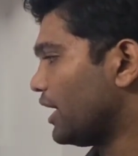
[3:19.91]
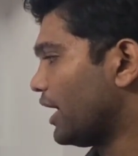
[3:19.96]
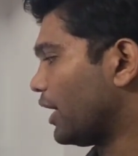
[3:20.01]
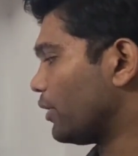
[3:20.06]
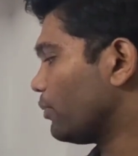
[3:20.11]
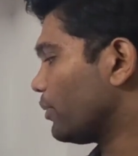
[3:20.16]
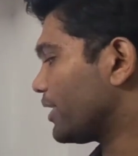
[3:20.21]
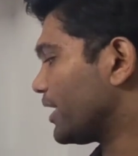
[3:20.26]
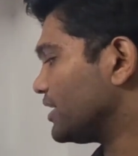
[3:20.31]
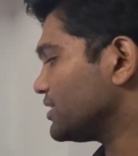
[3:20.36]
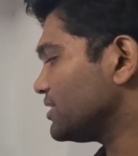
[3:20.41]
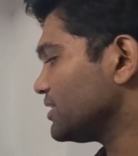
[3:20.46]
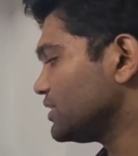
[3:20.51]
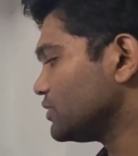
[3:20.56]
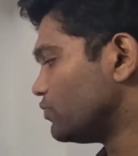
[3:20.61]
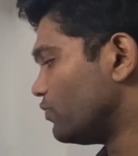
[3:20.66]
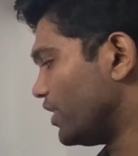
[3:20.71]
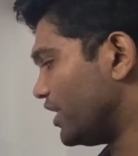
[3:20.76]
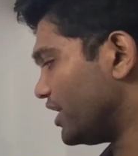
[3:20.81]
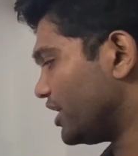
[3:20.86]
Advertising
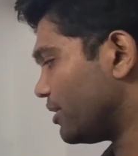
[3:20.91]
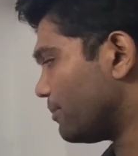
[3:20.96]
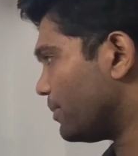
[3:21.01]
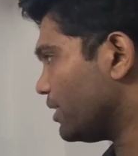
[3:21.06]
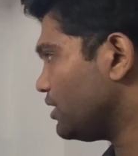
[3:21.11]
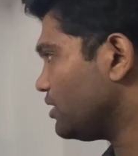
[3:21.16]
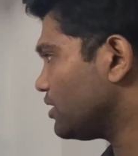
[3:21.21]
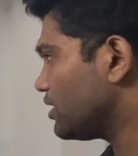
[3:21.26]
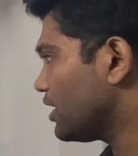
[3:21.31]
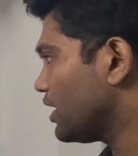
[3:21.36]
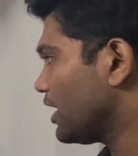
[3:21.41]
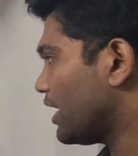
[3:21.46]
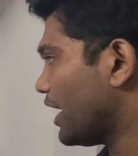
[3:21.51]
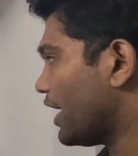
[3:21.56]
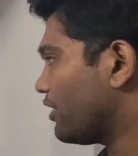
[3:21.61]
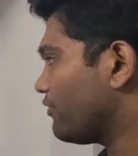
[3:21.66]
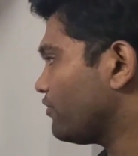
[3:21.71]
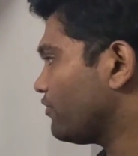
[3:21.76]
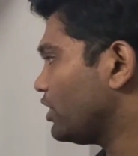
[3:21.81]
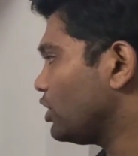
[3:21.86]
is variable,
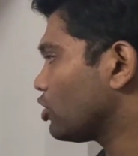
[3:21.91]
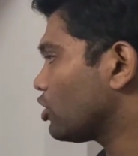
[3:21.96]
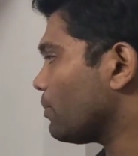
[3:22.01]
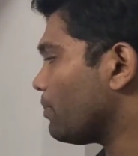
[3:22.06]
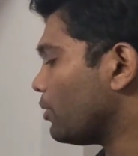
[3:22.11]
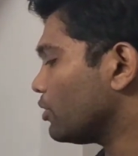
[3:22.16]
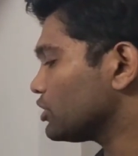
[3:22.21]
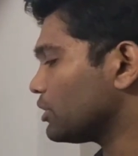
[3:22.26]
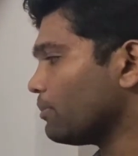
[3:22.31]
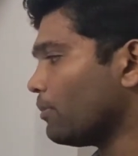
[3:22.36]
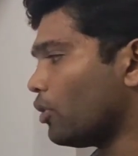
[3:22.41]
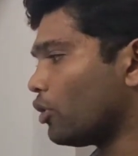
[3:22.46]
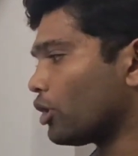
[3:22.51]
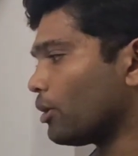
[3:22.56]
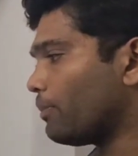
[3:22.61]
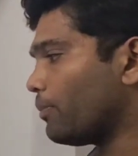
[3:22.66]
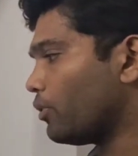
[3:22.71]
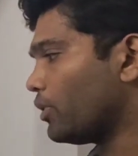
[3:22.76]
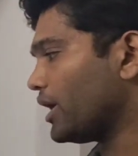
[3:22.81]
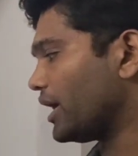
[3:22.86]
and we look upon the
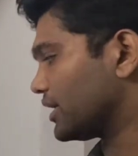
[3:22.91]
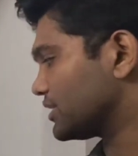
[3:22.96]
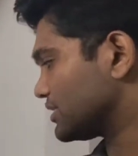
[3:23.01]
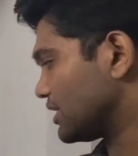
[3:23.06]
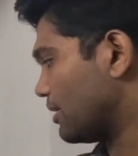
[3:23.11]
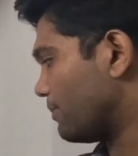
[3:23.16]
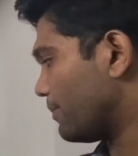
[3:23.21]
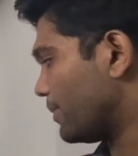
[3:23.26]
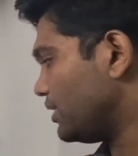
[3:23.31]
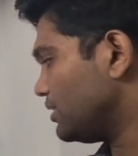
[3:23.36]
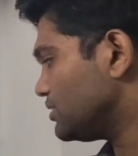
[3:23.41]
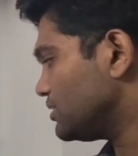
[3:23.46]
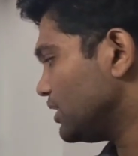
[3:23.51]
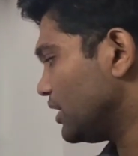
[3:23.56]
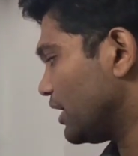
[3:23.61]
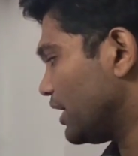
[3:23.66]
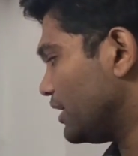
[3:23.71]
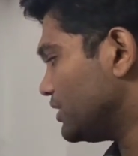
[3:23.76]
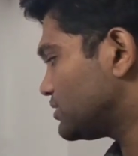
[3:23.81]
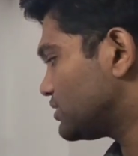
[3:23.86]
monopoly example.
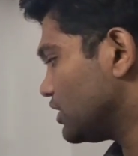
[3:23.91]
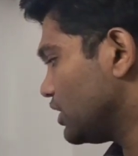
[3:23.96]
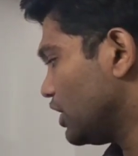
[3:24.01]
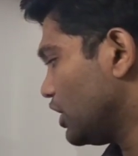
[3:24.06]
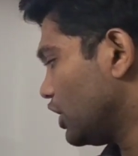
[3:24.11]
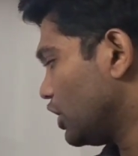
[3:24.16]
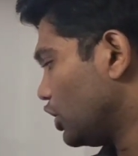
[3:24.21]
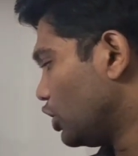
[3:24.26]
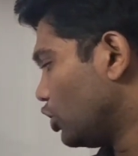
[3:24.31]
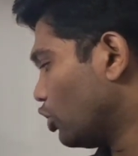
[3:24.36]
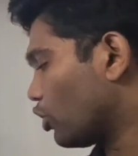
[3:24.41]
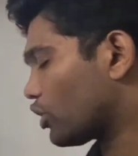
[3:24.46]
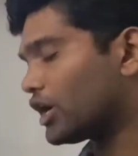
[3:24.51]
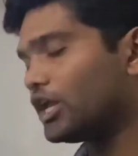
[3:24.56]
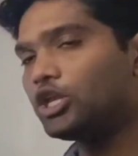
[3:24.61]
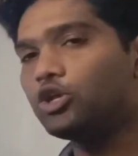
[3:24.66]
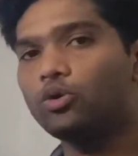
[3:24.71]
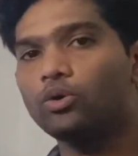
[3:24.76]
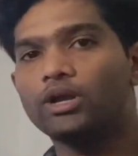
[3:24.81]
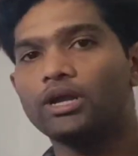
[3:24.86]
It's
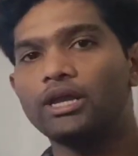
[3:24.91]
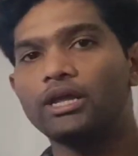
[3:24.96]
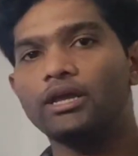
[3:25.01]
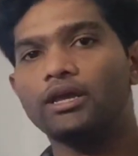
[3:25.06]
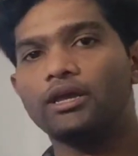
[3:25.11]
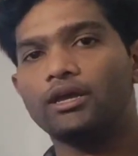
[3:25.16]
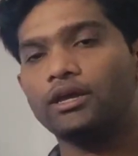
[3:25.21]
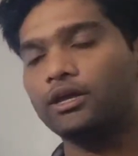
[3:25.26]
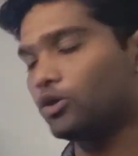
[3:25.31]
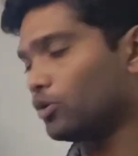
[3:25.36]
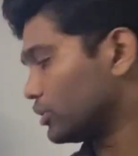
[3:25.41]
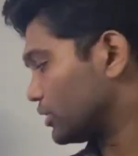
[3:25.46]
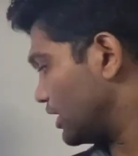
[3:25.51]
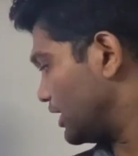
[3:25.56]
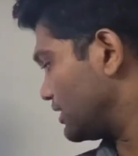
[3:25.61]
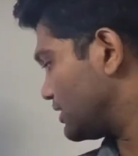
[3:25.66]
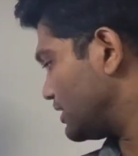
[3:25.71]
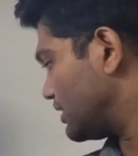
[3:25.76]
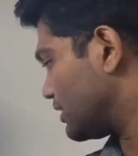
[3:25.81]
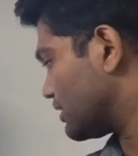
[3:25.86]
local
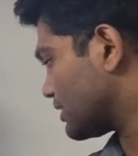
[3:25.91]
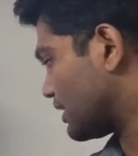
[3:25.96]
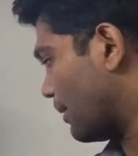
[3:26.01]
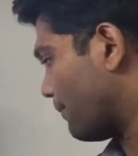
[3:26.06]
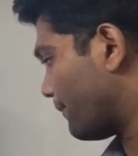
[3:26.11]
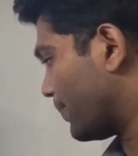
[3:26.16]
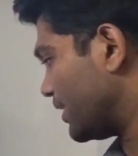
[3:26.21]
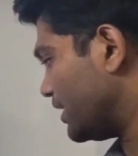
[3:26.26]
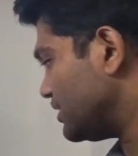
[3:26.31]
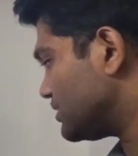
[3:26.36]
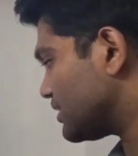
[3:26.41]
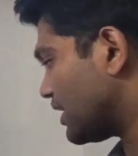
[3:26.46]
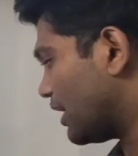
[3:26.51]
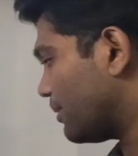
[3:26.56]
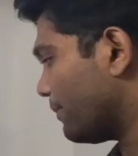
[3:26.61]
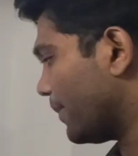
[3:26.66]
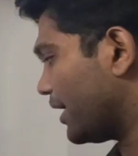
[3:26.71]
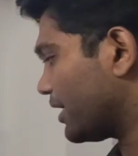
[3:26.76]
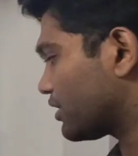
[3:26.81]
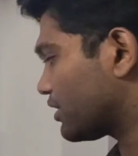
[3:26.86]
utility companies
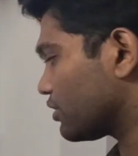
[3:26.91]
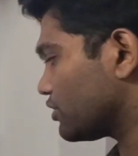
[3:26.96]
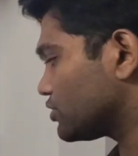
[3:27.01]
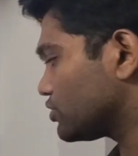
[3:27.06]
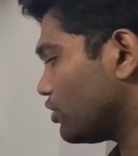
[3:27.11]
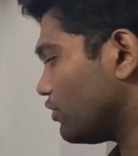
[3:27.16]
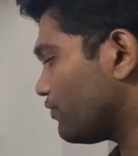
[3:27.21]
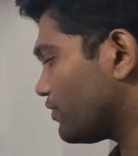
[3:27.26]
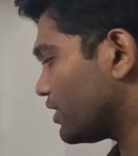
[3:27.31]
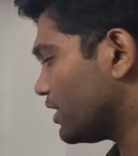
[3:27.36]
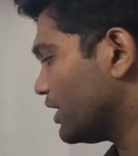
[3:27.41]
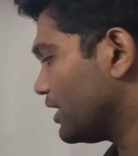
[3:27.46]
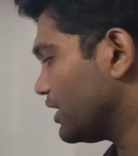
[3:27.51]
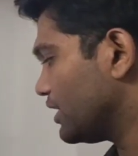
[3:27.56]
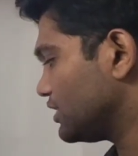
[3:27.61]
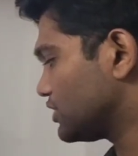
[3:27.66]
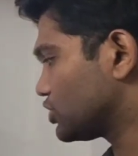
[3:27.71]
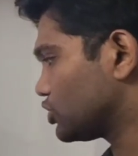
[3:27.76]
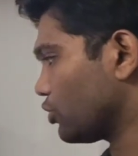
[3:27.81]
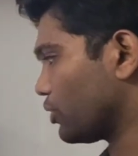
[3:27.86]
and Microsoft
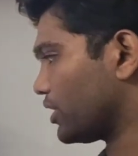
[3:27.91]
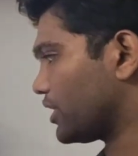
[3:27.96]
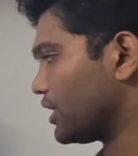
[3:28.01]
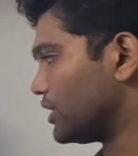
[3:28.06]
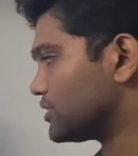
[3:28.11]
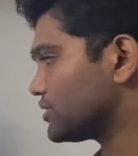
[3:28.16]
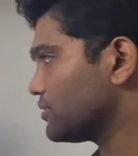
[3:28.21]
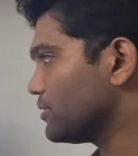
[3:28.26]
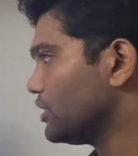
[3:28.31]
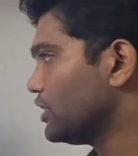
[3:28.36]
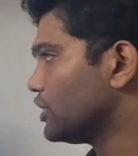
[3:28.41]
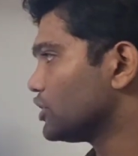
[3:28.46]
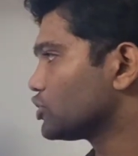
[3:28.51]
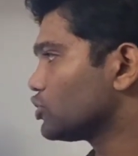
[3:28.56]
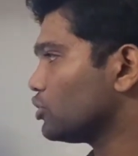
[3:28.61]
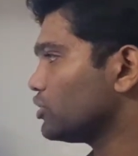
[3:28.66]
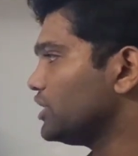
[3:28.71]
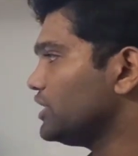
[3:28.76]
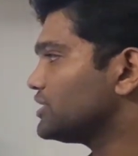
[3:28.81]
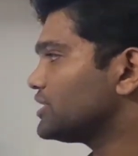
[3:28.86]
historicals.
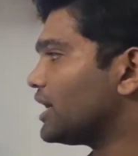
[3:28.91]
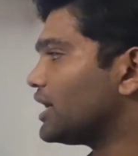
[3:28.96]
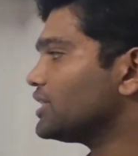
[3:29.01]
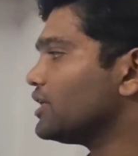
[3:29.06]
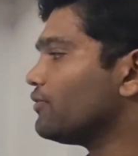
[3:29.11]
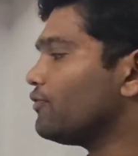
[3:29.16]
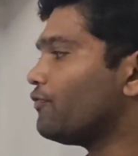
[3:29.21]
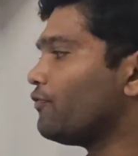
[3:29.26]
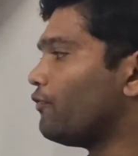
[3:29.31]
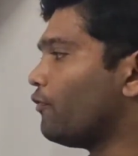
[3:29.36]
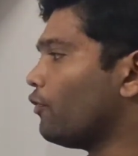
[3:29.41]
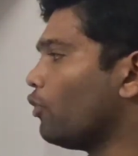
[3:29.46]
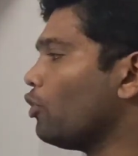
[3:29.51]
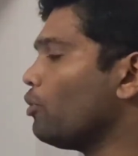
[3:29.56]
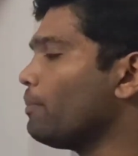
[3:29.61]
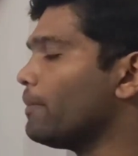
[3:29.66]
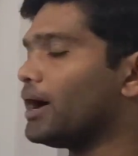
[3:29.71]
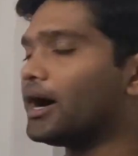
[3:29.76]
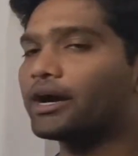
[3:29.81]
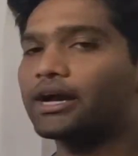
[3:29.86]
So these are the
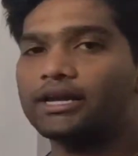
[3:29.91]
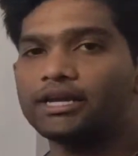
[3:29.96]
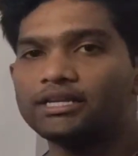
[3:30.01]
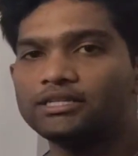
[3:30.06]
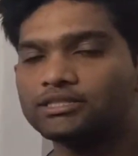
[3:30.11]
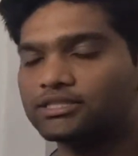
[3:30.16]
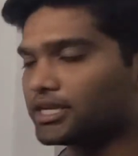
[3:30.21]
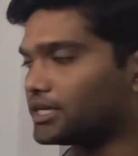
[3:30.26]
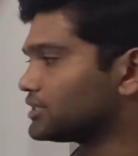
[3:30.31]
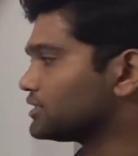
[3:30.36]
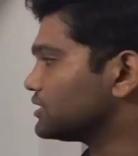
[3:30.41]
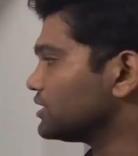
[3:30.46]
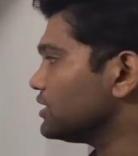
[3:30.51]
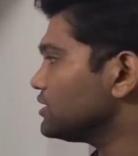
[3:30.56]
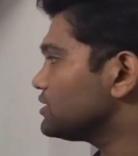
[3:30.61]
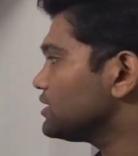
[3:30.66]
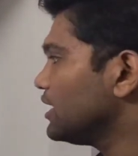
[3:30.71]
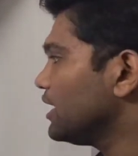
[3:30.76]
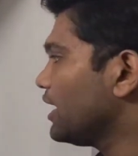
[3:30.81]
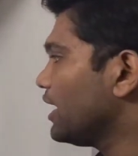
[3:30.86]
4 marketing
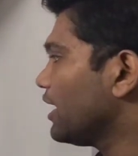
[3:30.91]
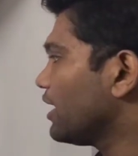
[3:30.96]
structures